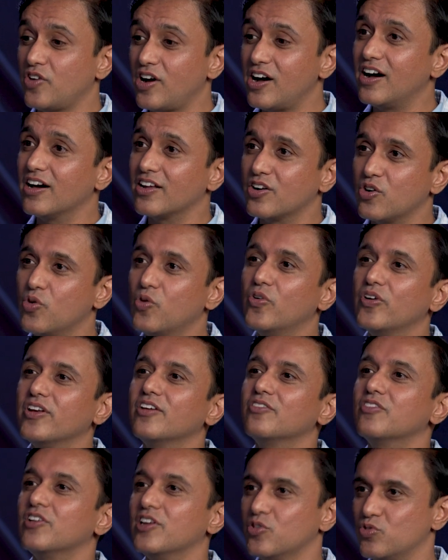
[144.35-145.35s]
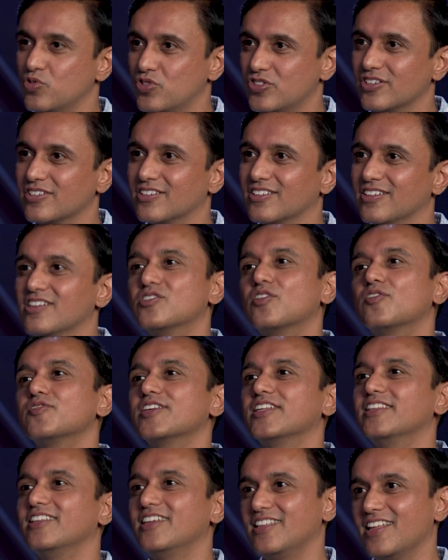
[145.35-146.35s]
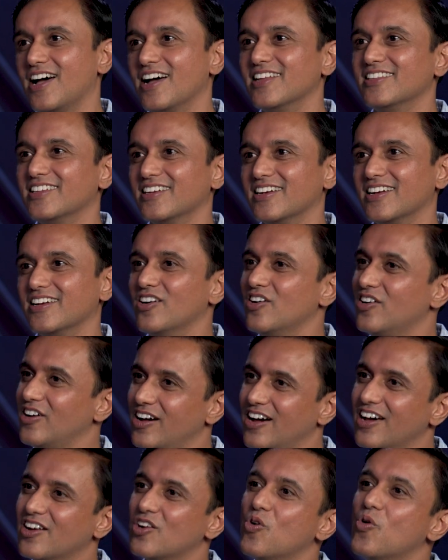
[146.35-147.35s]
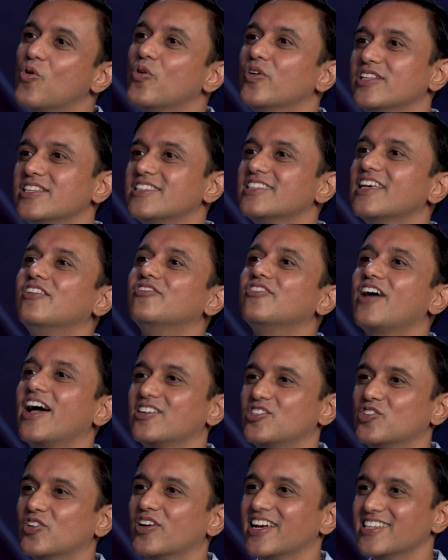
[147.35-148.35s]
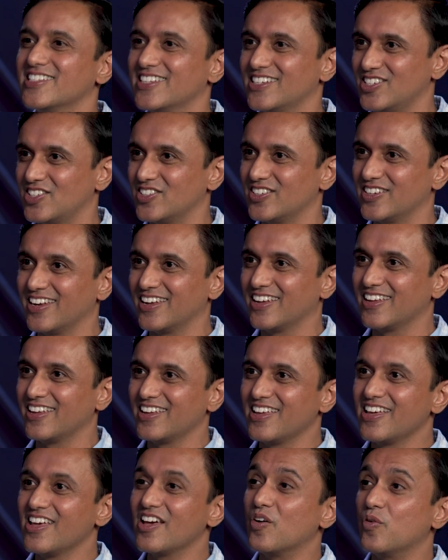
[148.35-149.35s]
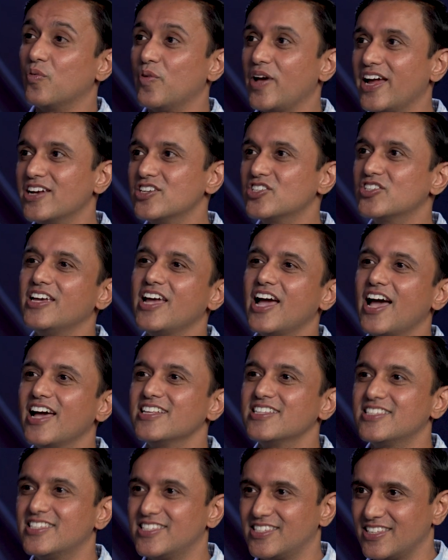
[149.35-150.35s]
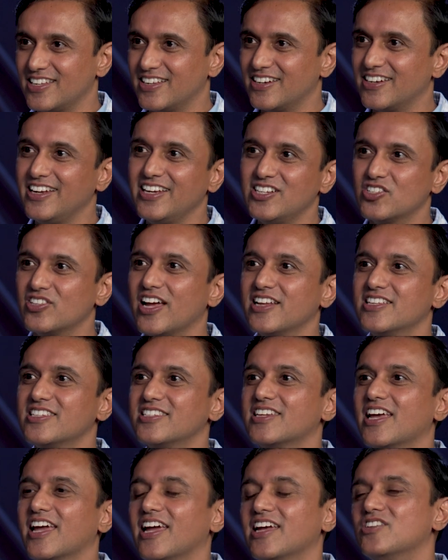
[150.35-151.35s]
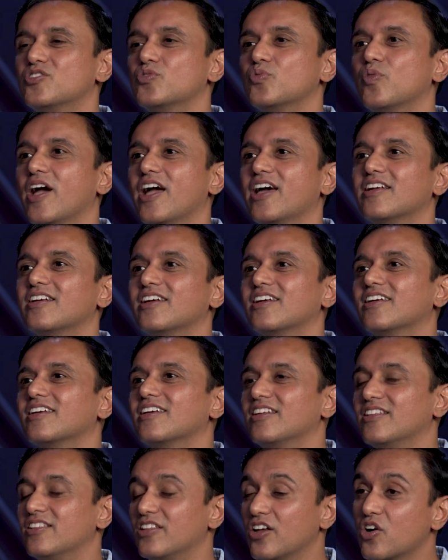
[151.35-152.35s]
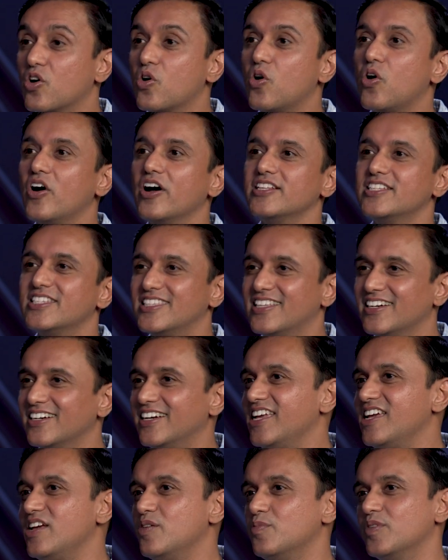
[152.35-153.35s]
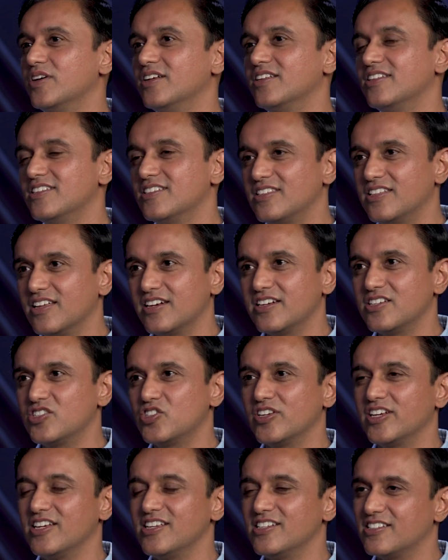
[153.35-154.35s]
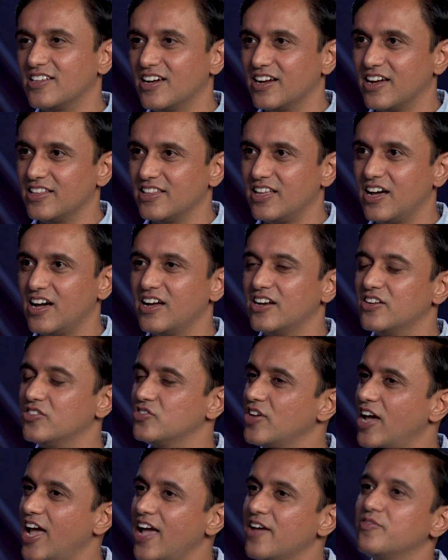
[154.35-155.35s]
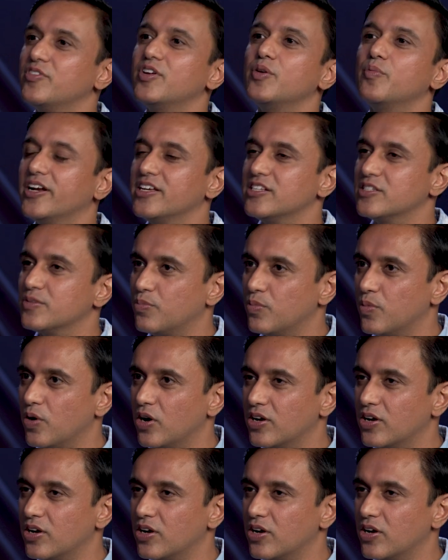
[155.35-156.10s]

for her own evolution is of Siddhidatri, her own self-actualization, where she has reached that stage where the gods, the demons, the rishis, the gandharvas, everybody's